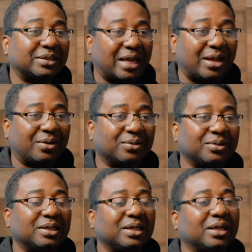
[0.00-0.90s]
Now,
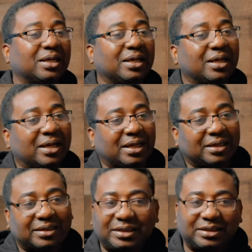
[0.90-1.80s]

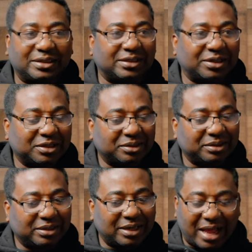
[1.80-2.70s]
this is not,
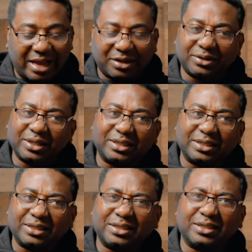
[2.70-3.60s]
I don't think
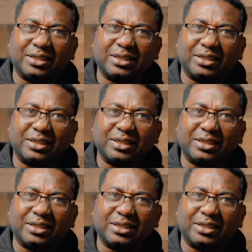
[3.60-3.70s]
this is